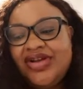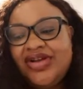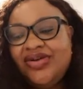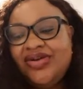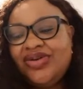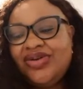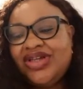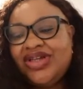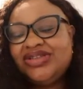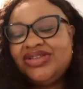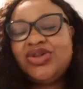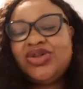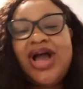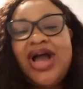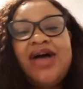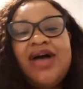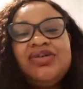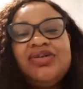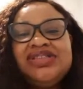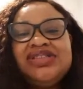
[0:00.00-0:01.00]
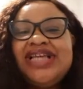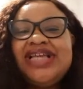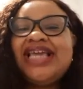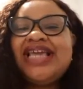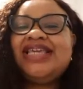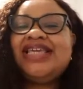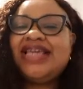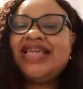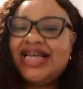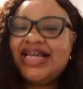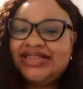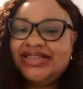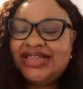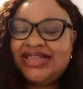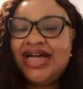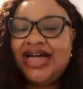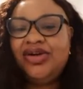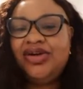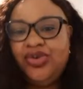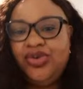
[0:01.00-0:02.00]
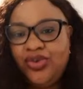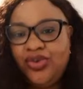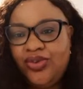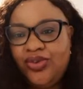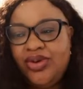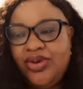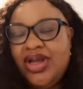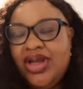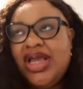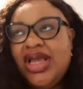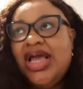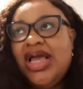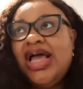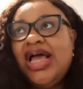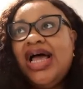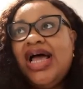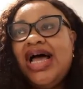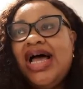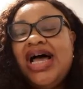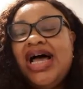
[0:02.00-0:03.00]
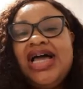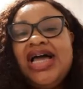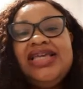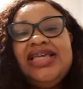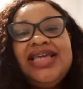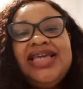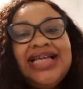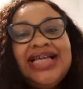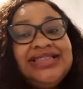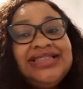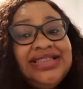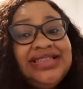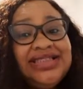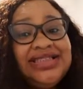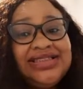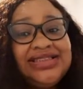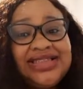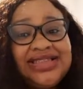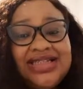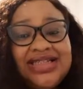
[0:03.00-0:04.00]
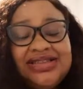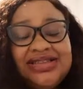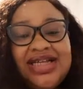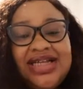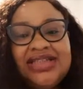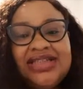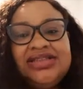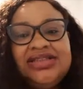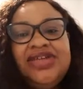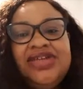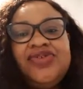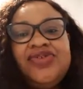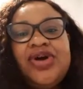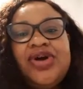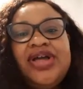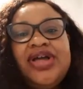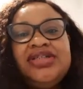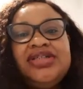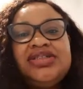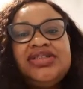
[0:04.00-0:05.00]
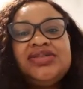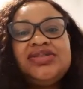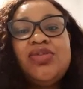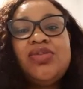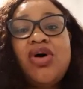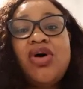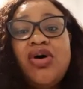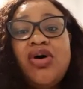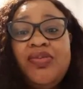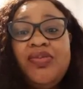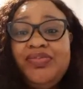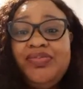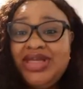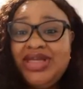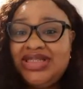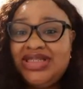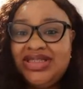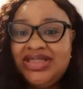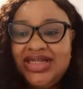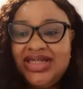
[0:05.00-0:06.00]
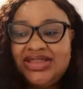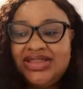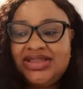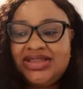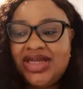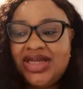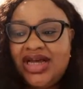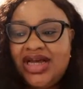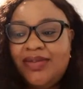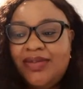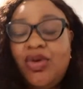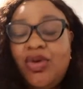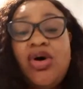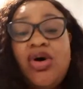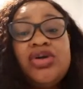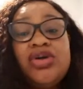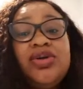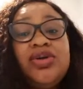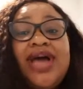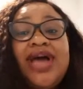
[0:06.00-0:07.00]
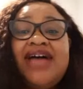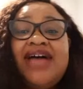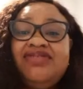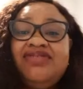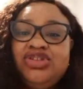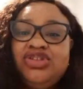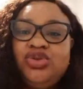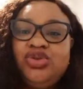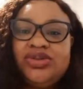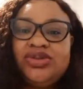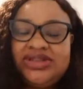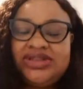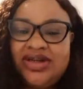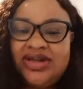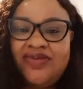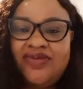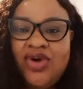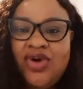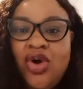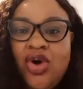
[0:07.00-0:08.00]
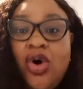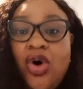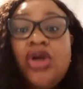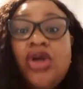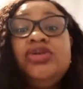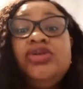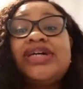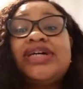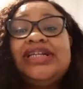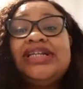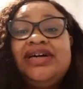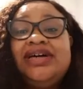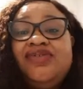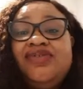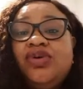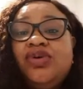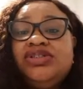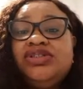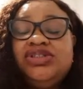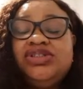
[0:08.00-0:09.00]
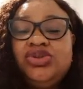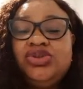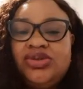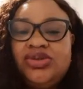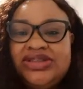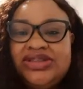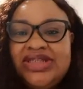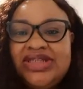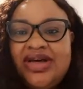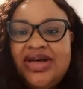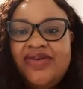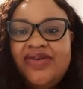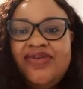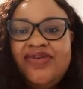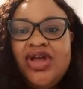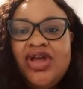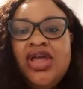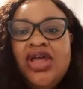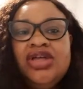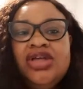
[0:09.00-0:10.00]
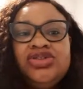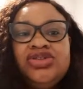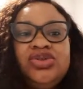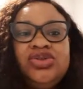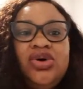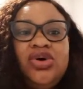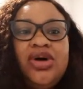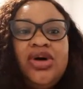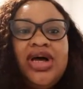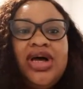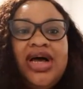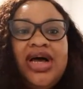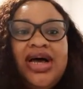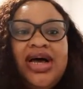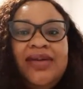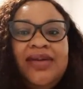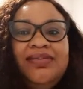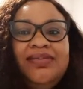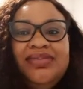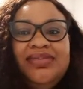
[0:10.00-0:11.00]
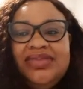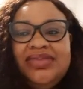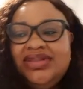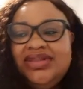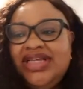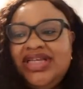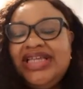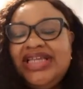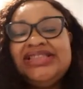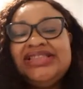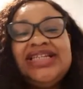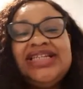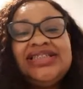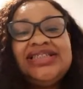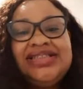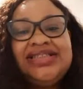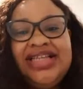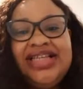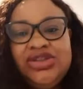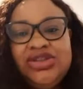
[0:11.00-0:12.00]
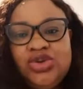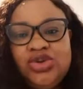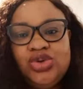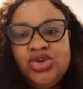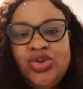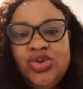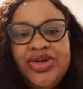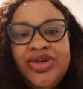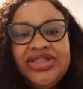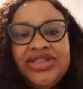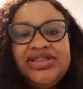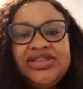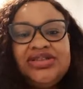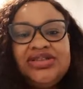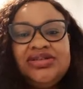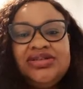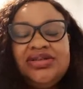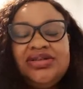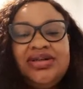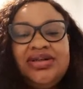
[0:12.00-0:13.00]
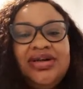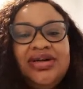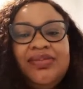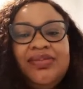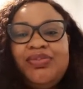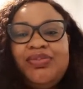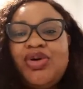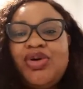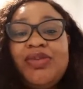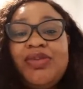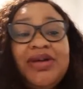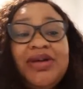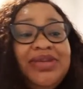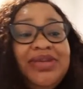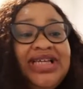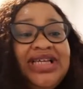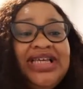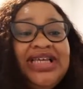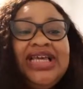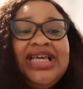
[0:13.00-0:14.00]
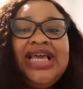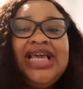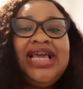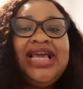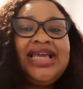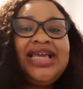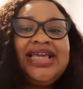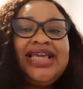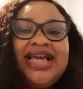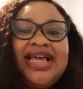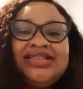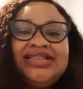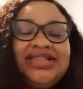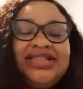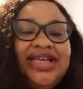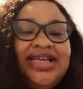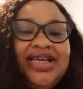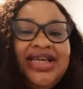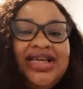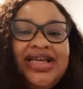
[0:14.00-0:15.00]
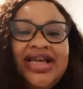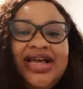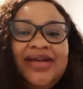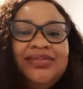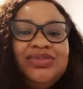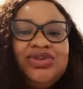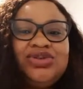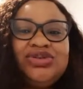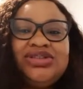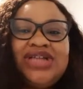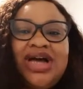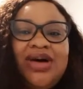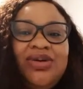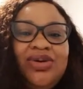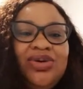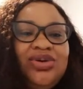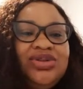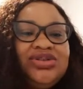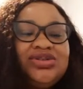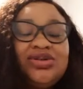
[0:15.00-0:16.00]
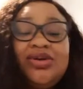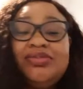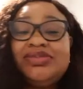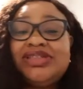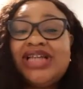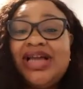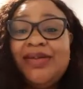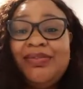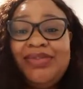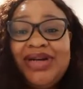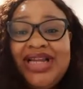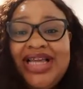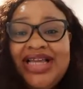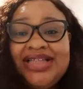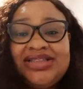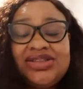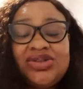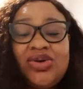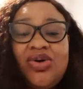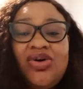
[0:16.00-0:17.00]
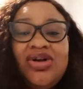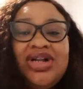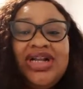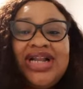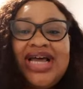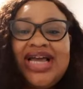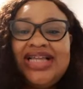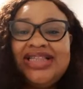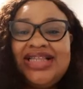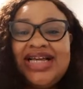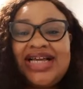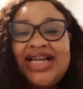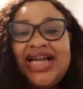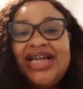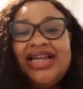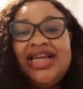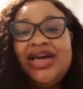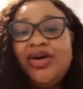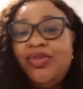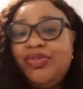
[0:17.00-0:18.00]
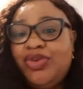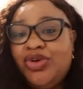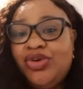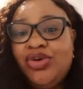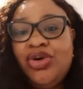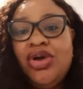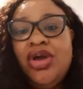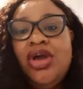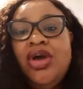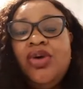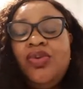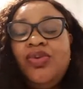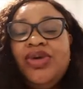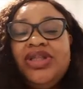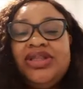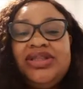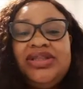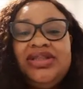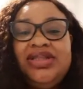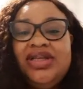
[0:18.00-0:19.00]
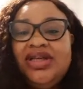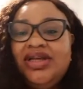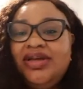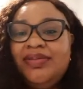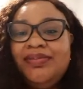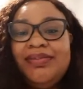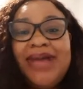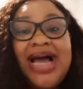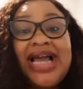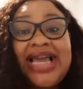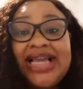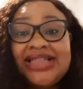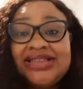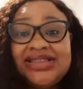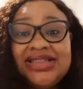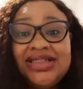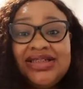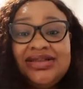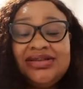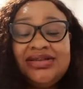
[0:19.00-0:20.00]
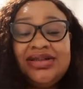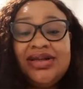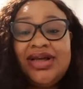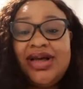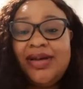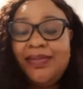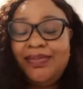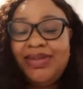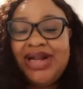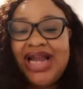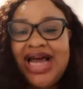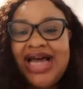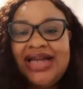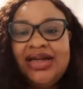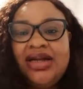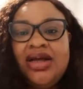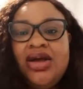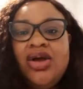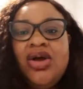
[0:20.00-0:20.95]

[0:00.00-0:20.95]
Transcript: Okay. So I would say yes and no. Yes, in the sense that if you're a small business, all you have is yourself. All you can afford is yourself. So the easiest thing do is probably get to download some templates online that can help you with the marketing plan,